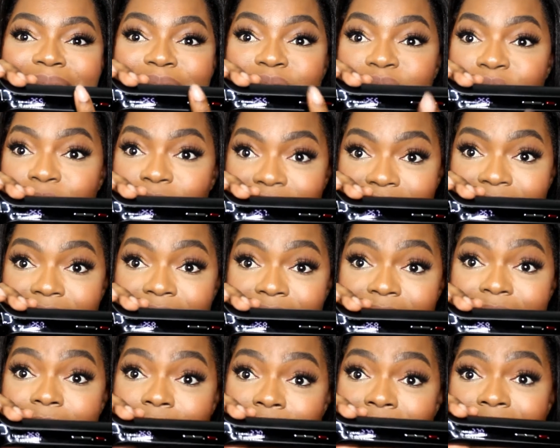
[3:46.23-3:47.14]
So it
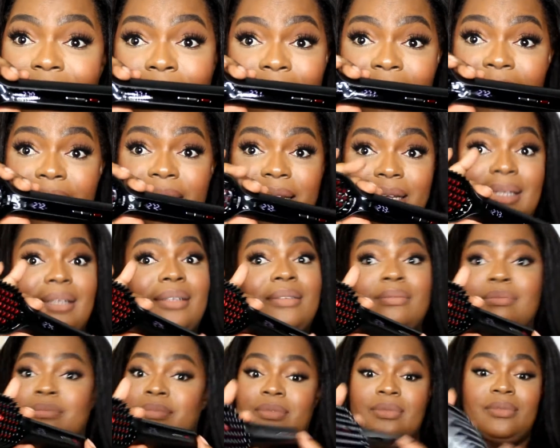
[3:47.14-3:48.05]
heats up quite quickly.
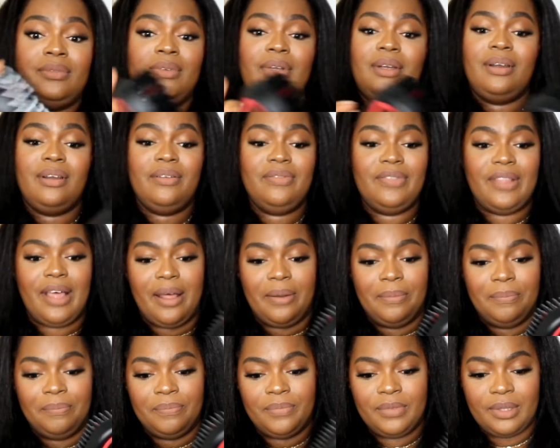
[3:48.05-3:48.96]
Love
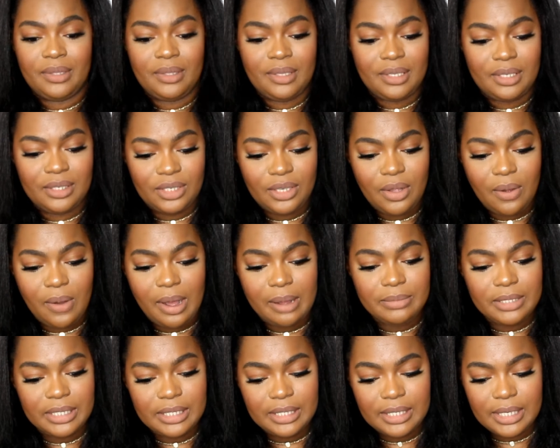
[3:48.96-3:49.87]
that. So
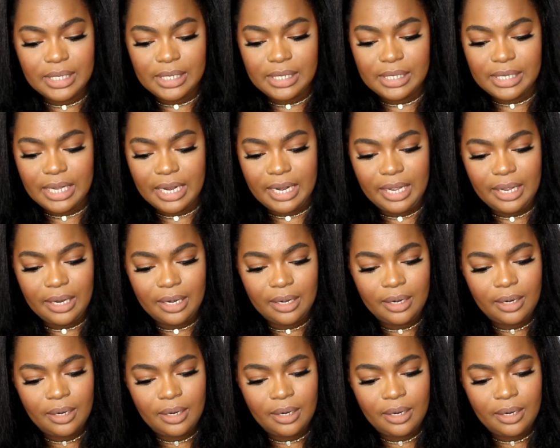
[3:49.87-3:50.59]
I'm just gonna set it.